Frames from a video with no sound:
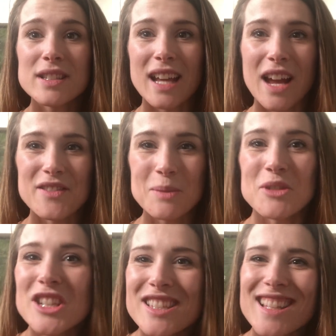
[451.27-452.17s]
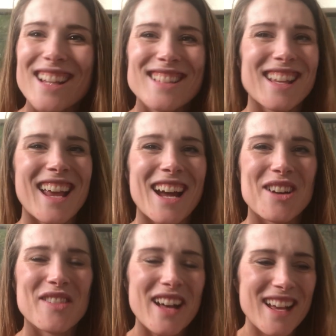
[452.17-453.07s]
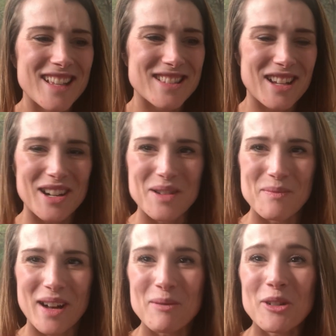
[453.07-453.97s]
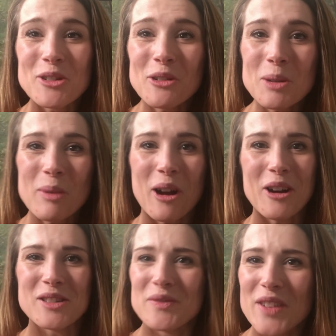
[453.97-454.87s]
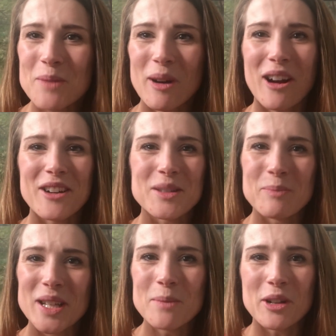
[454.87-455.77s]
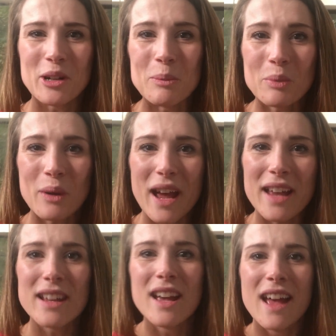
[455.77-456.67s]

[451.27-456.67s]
I have some cheese sticks. I have some granola bars and fig bars and peanut butter and bread.